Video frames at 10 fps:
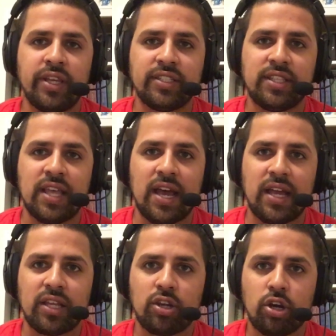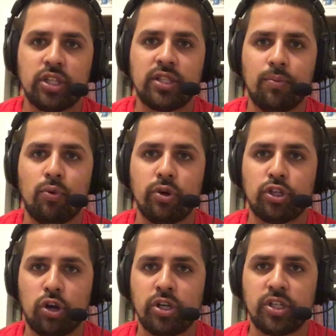is that Curtis Lepore
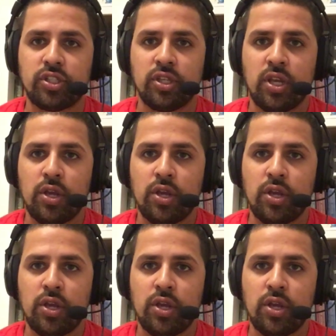charges